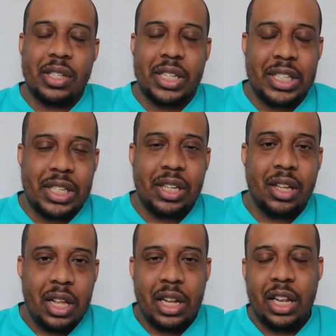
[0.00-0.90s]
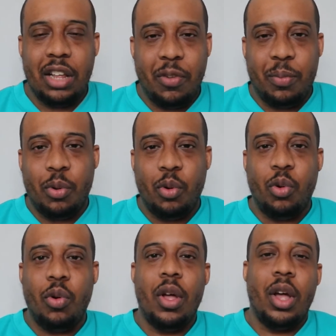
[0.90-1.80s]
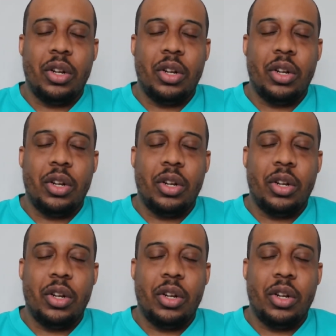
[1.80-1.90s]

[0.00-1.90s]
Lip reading: City, Liverpool,